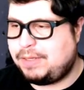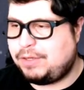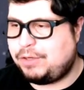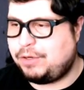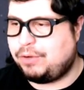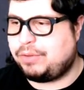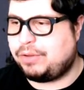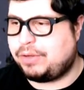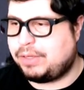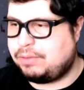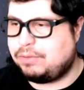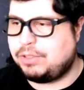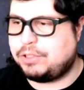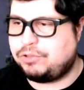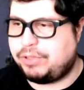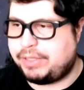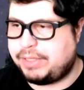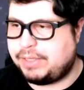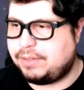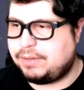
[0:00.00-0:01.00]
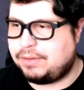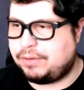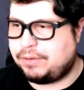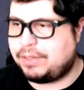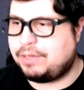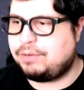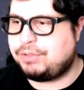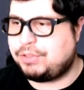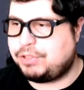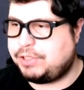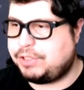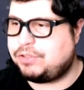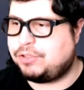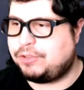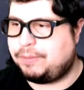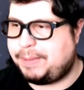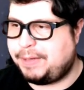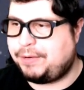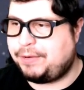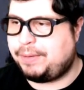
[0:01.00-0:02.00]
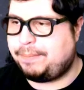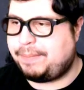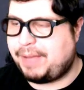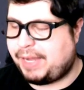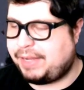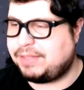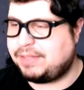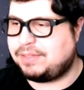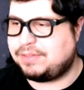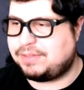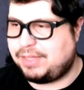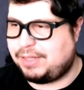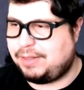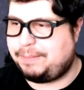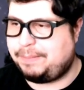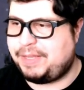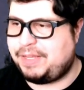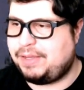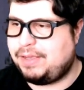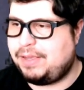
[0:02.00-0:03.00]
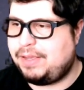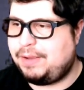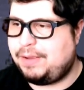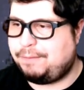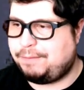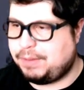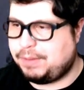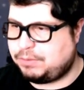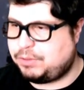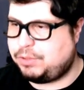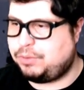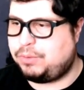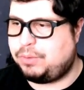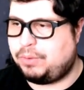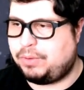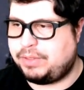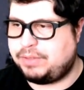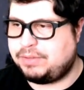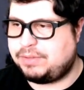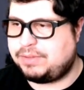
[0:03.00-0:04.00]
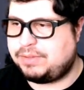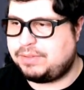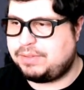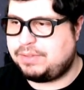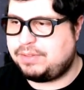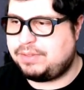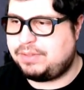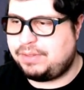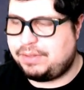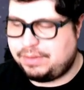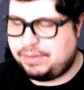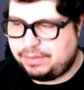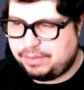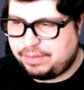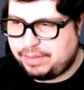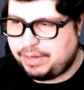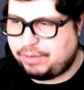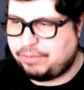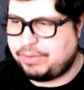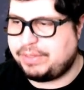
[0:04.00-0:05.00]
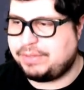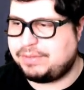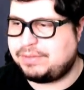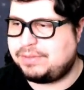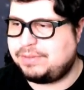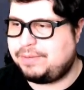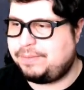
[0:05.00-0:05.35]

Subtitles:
No, they're going to retreat it. They're going to retreat Superior back into Celebi. Flip 2 coins. There it is.